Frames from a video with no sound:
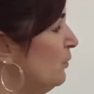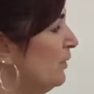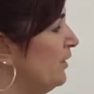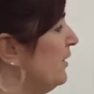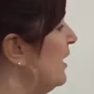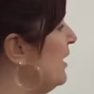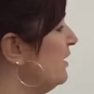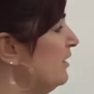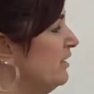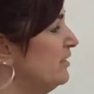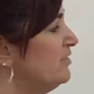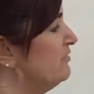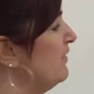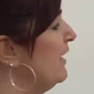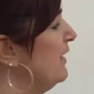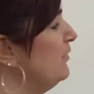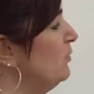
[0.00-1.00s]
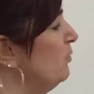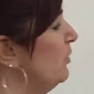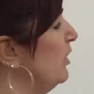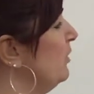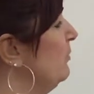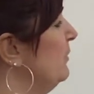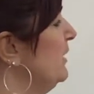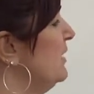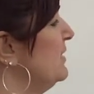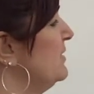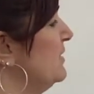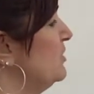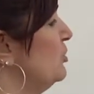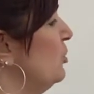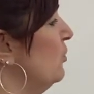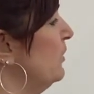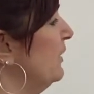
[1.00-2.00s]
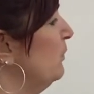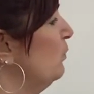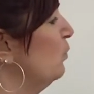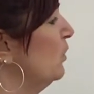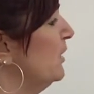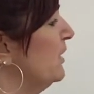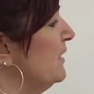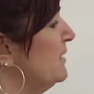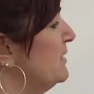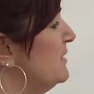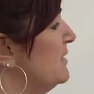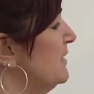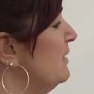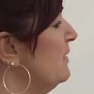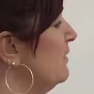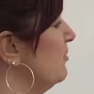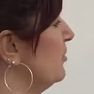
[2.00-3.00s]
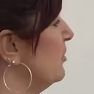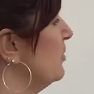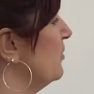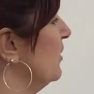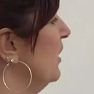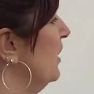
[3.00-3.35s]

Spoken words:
we're not gonna divide the word because it's only 1 syllable,